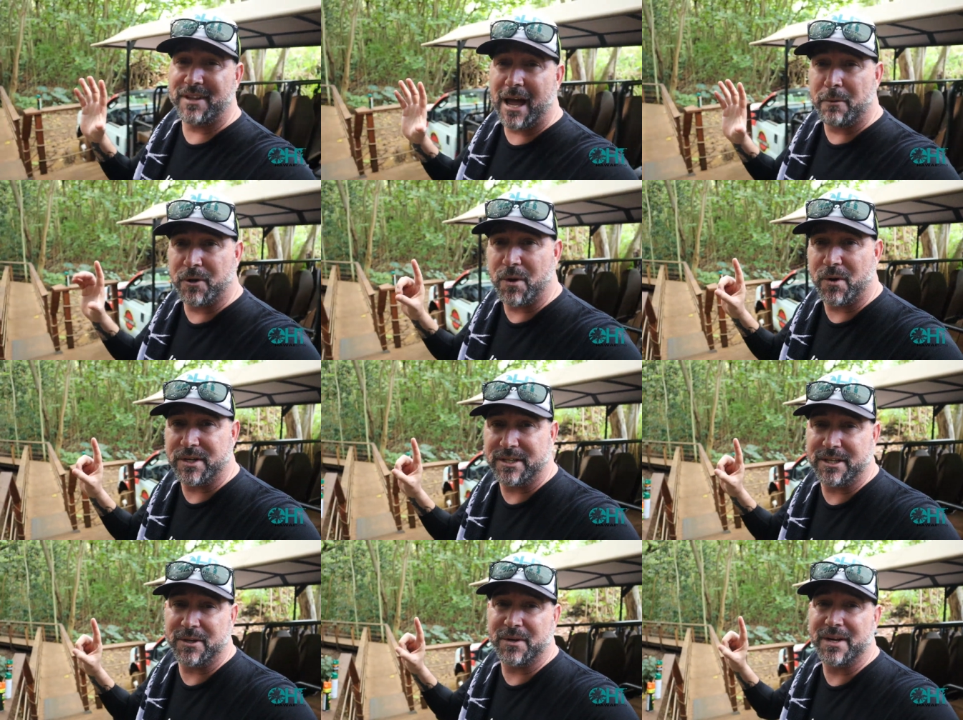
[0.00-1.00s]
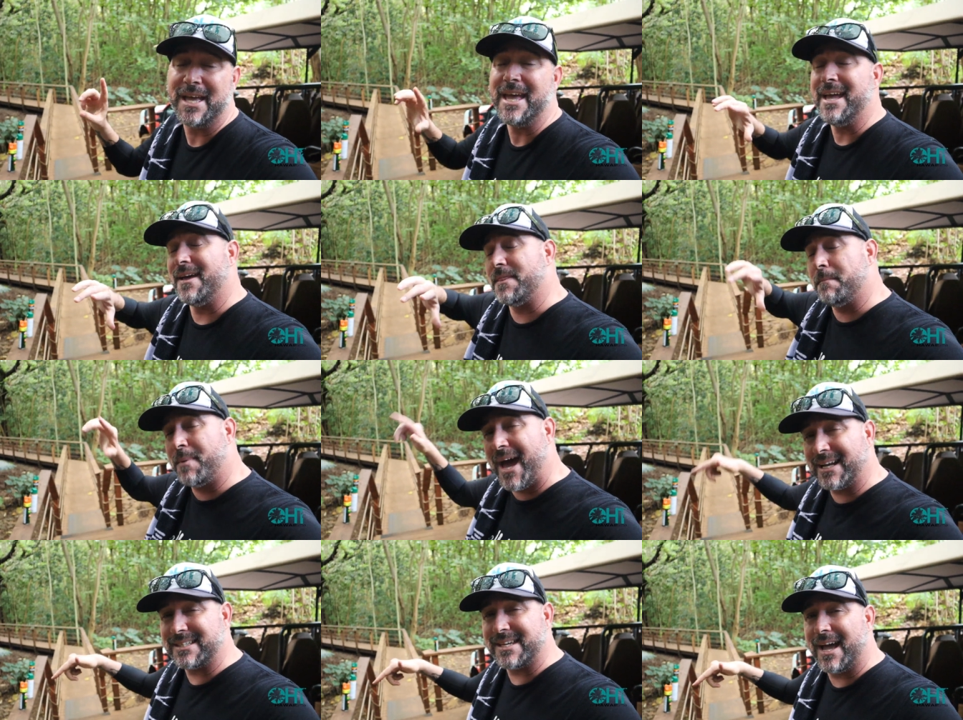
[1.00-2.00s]
flower garden here in the
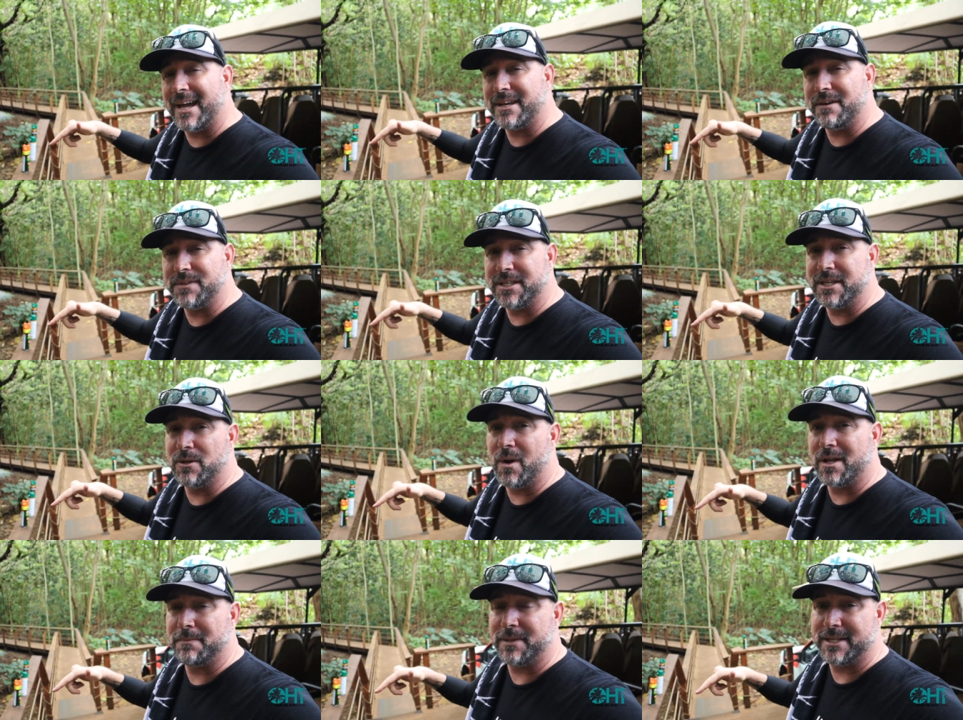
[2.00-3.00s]
backside of the Kilohana